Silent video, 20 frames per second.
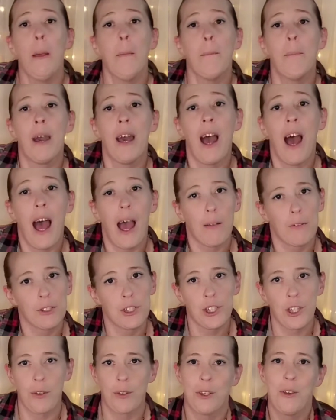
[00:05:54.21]
but I will
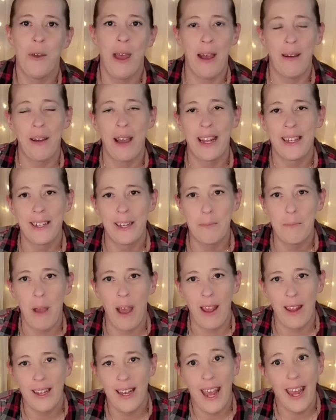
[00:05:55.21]
show you how I did
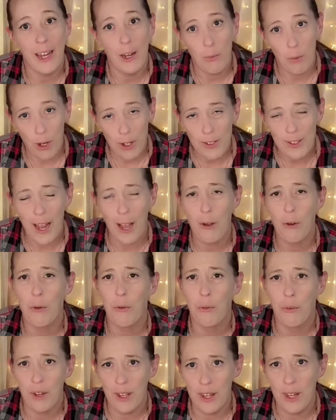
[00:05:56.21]
mine, and it worked out
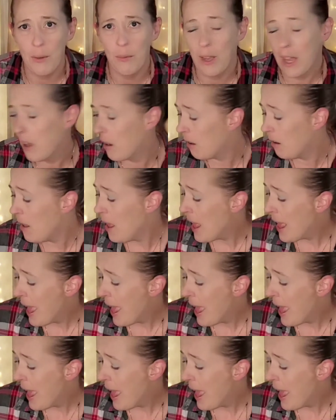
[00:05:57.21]
really well.